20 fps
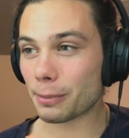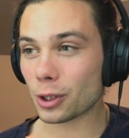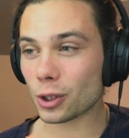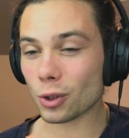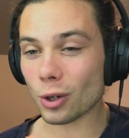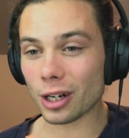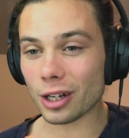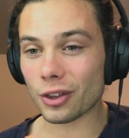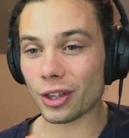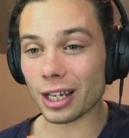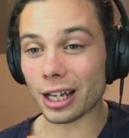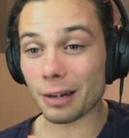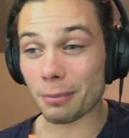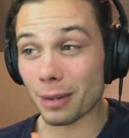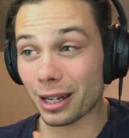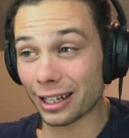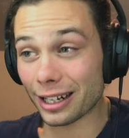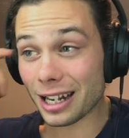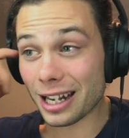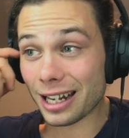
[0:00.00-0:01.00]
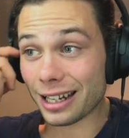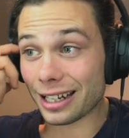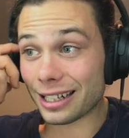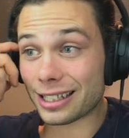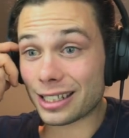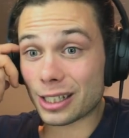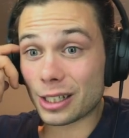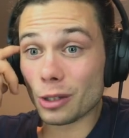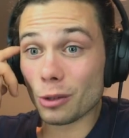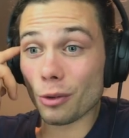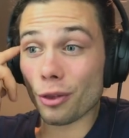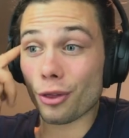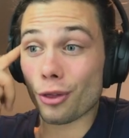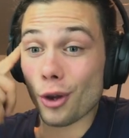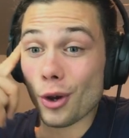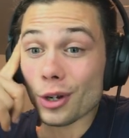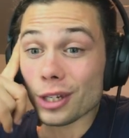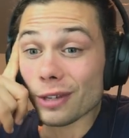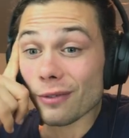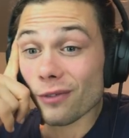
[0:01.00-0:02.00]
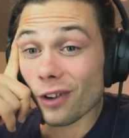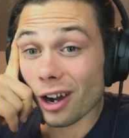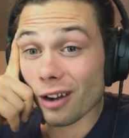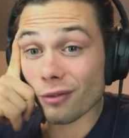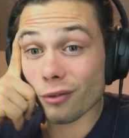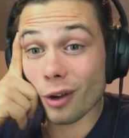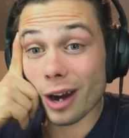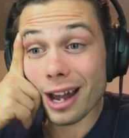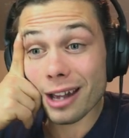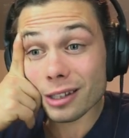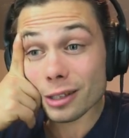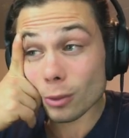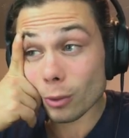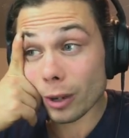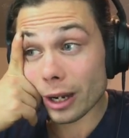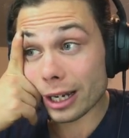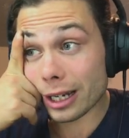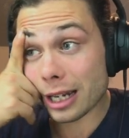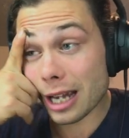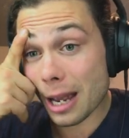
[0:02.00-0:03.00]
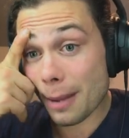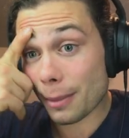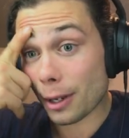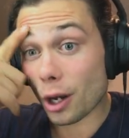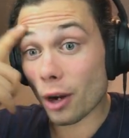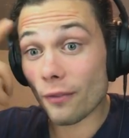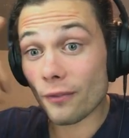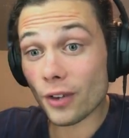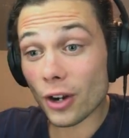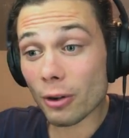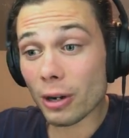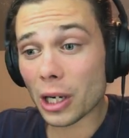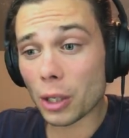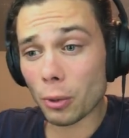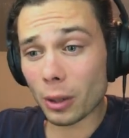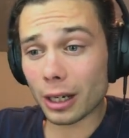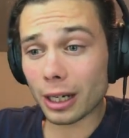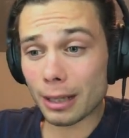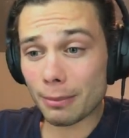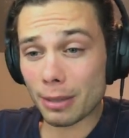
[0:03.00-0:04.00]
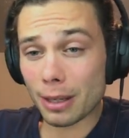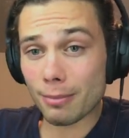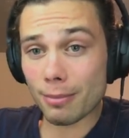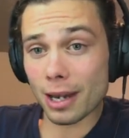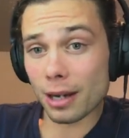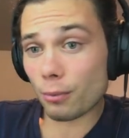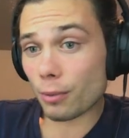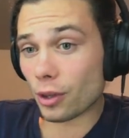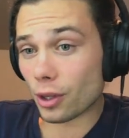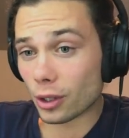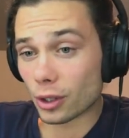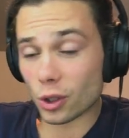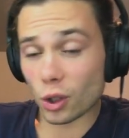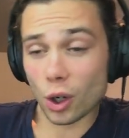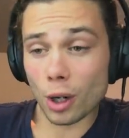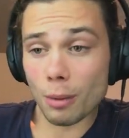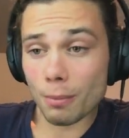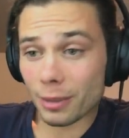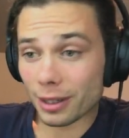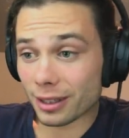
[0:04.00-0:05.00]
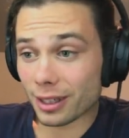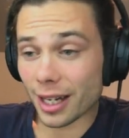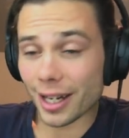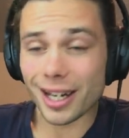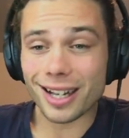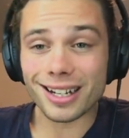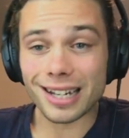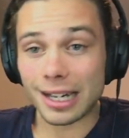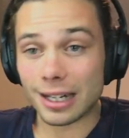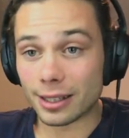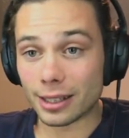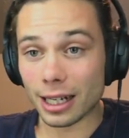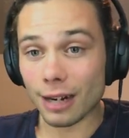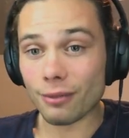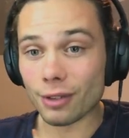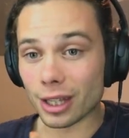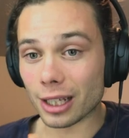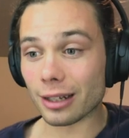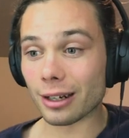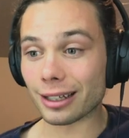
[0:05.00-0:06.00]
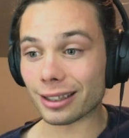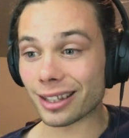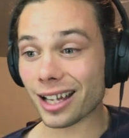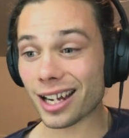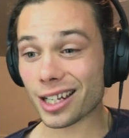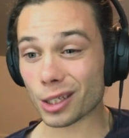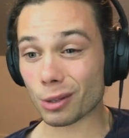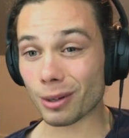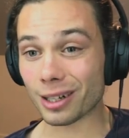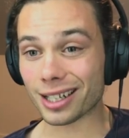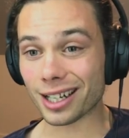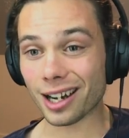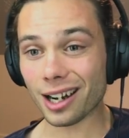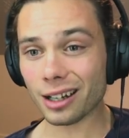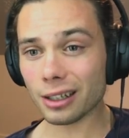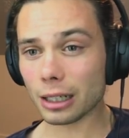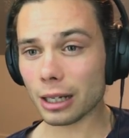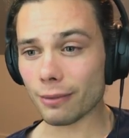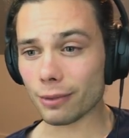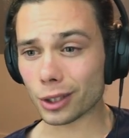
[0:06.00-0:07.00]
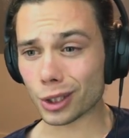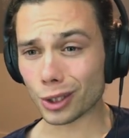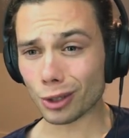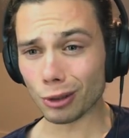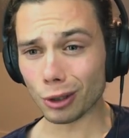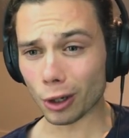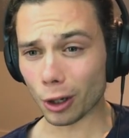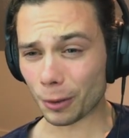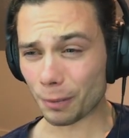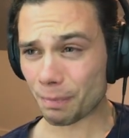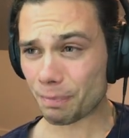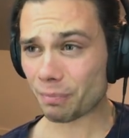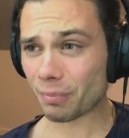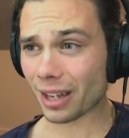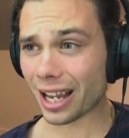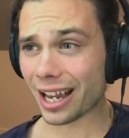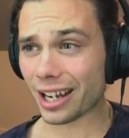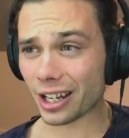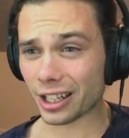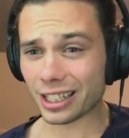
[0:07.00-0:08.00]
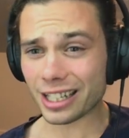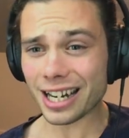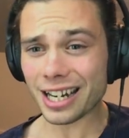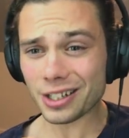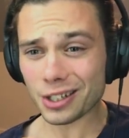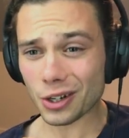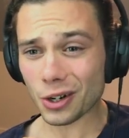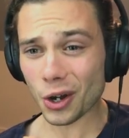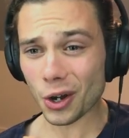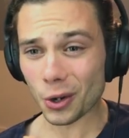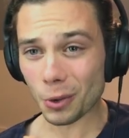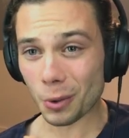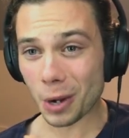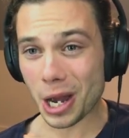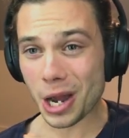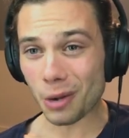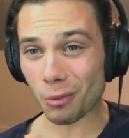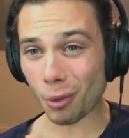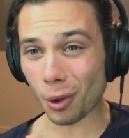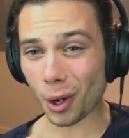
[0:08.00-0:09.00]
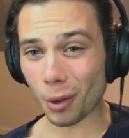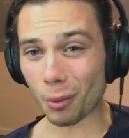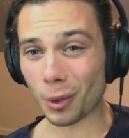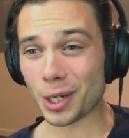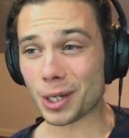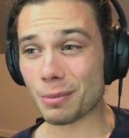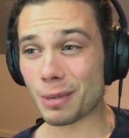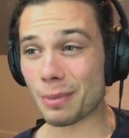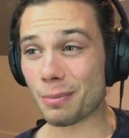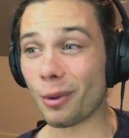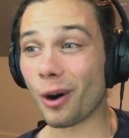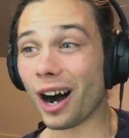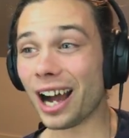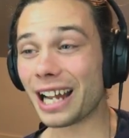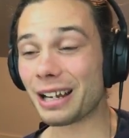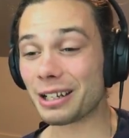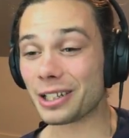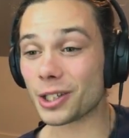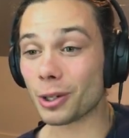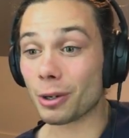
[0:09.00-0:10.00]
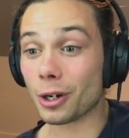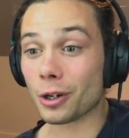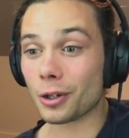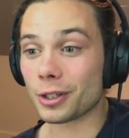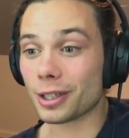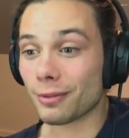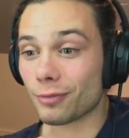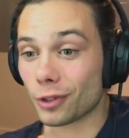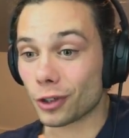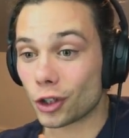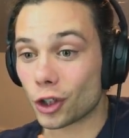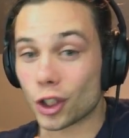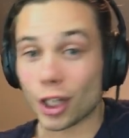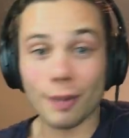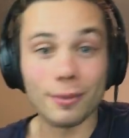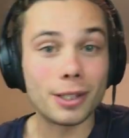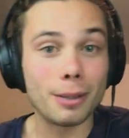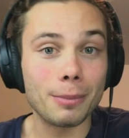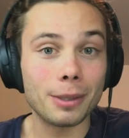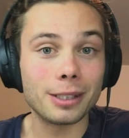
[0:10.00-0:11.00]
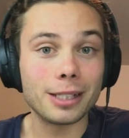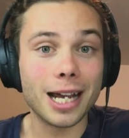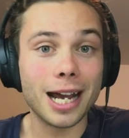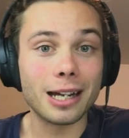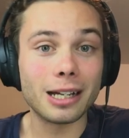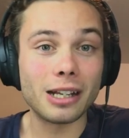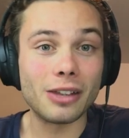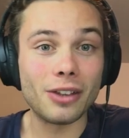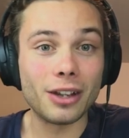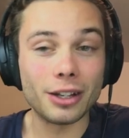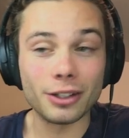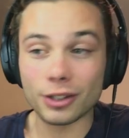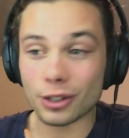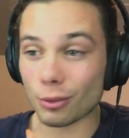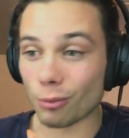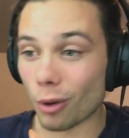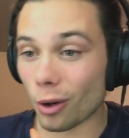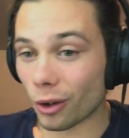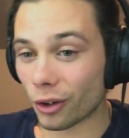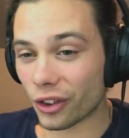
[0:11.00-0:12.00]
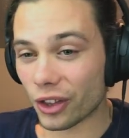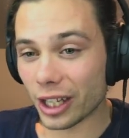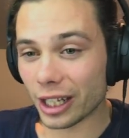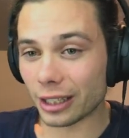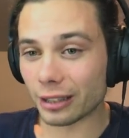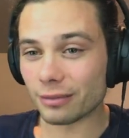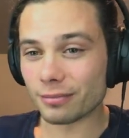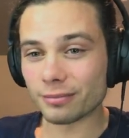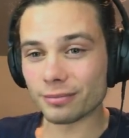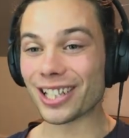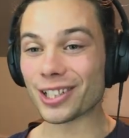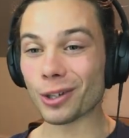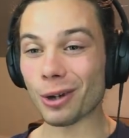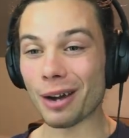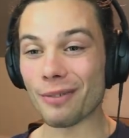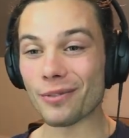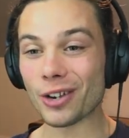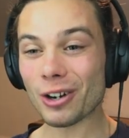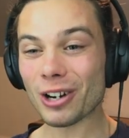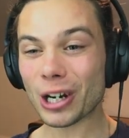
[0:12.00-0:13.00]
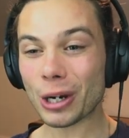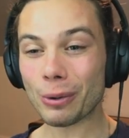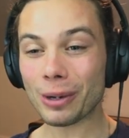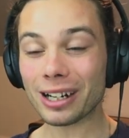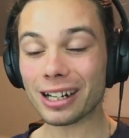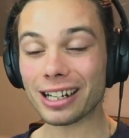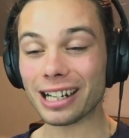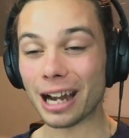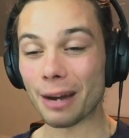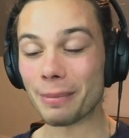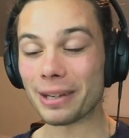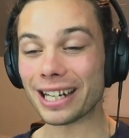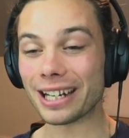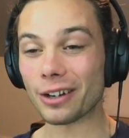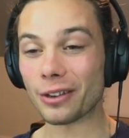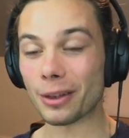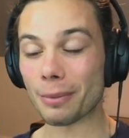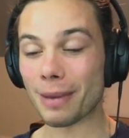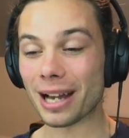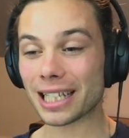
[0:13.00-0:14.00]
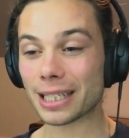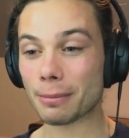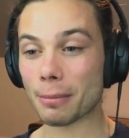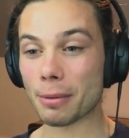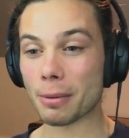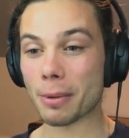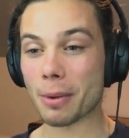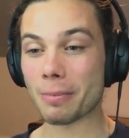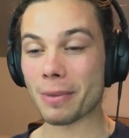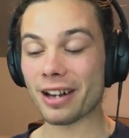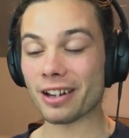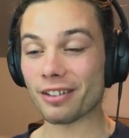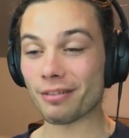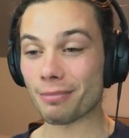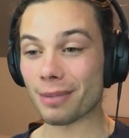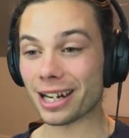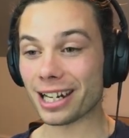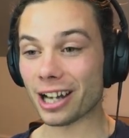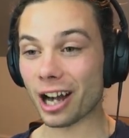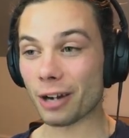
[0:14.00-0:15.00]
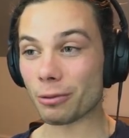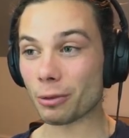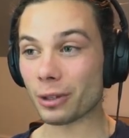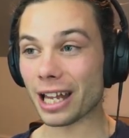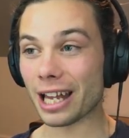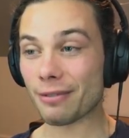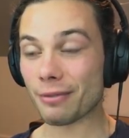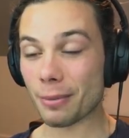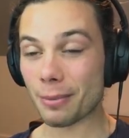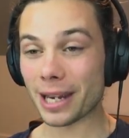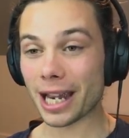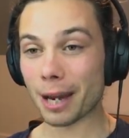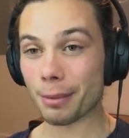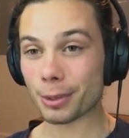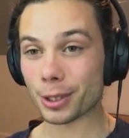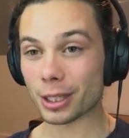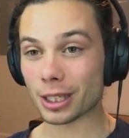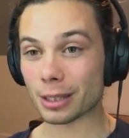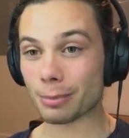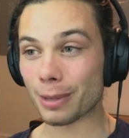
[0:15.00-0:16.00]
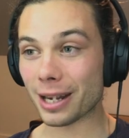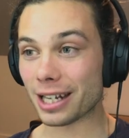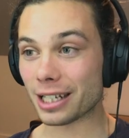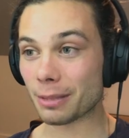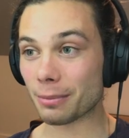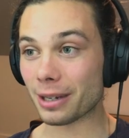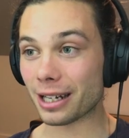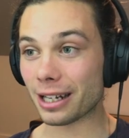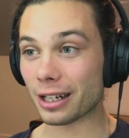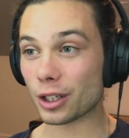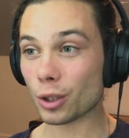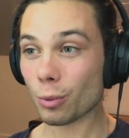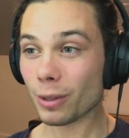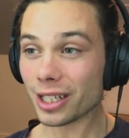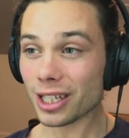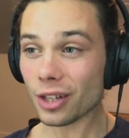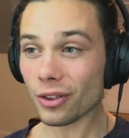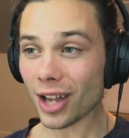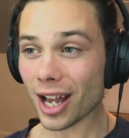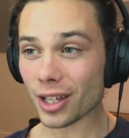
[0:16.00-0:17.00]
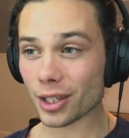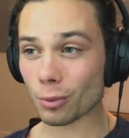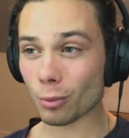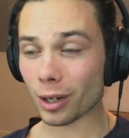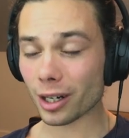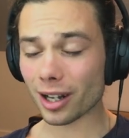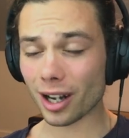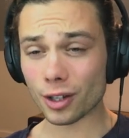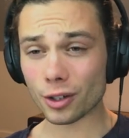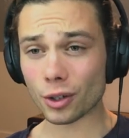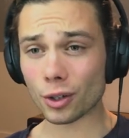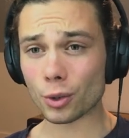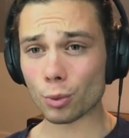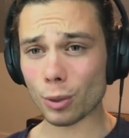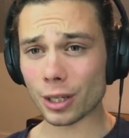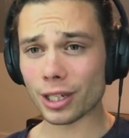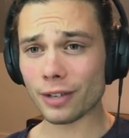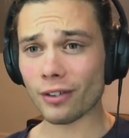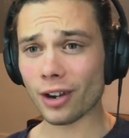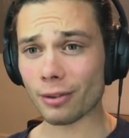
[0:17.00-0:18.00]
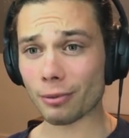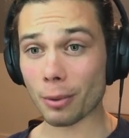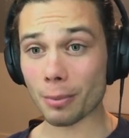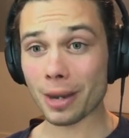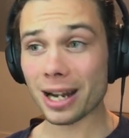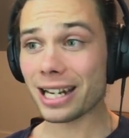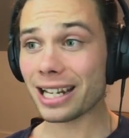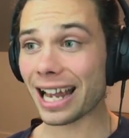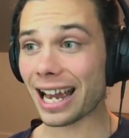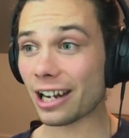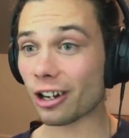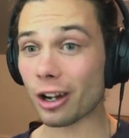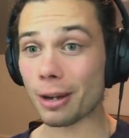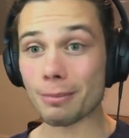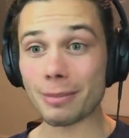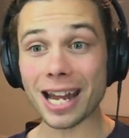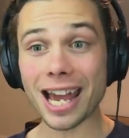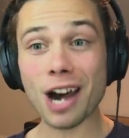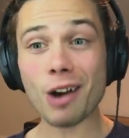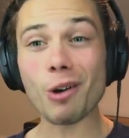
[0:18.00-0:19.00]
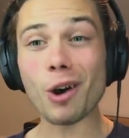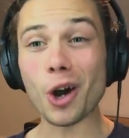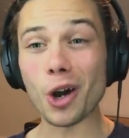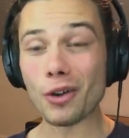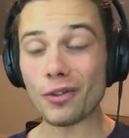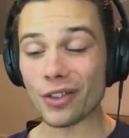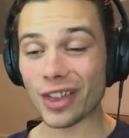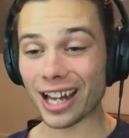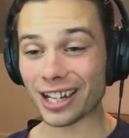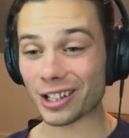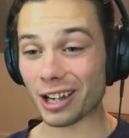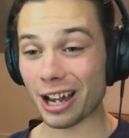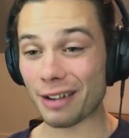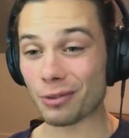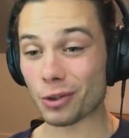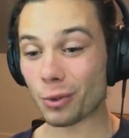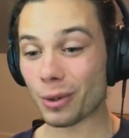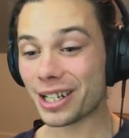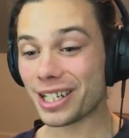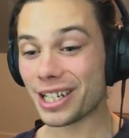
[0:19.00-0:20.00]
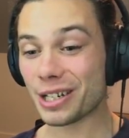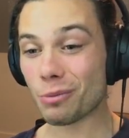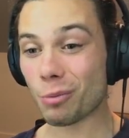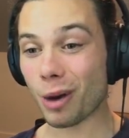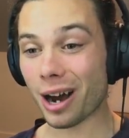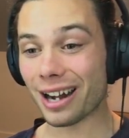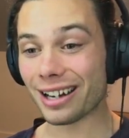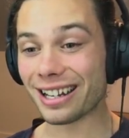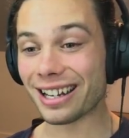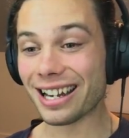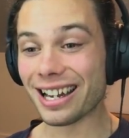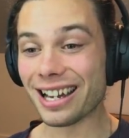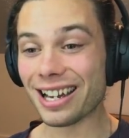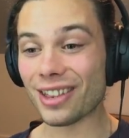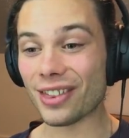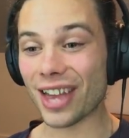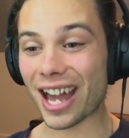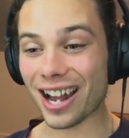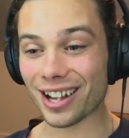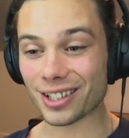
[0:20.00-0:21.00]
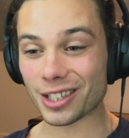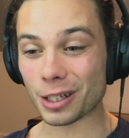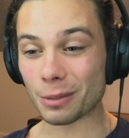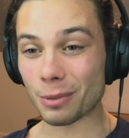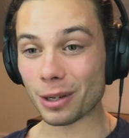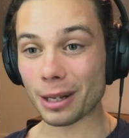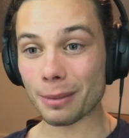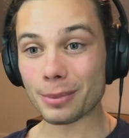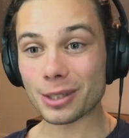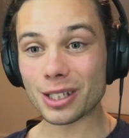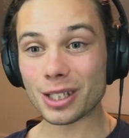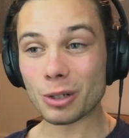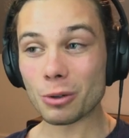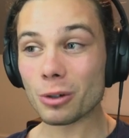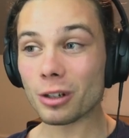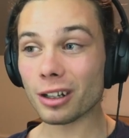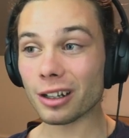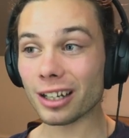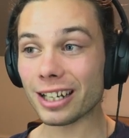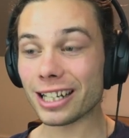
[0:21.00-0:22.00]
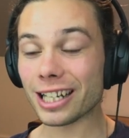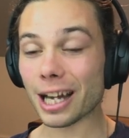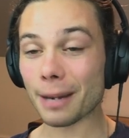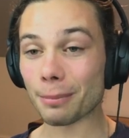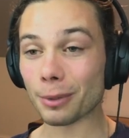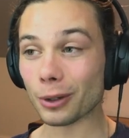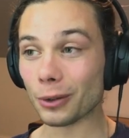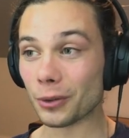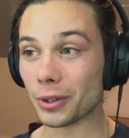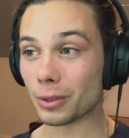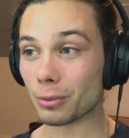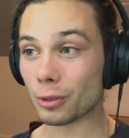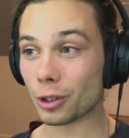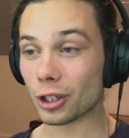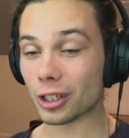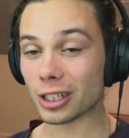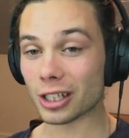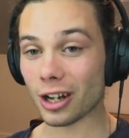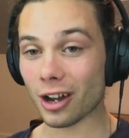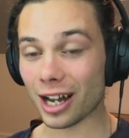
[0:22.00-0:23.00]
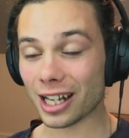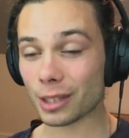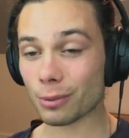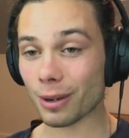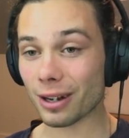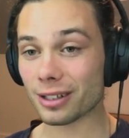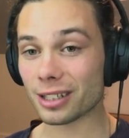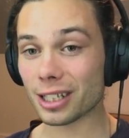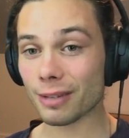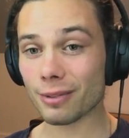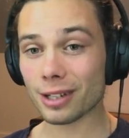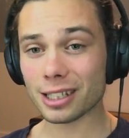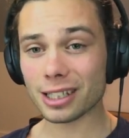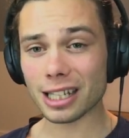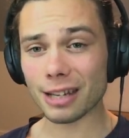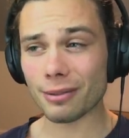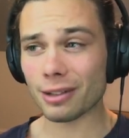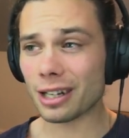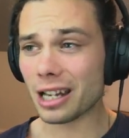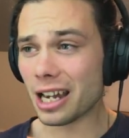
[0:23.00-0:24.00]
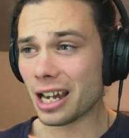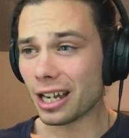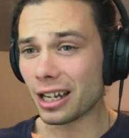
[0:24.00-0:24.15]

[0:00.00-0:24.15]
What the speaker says: just trying to think. I mean, it's still 35 rounds away, but I'll very quickly be met with a Zom and DVDs and everything like that, so I can't leave it too long, and I need to know what I want to be buying so I don't just have to shove something down and then it's the wrong thing. And so I'm very quickly coming in on the maximum amount of money I will ever be able to spend, being 20,125 remaining, and I'm now over that. I have 21,000, but I'm still cleaning up balloons, which is nice. Round 77,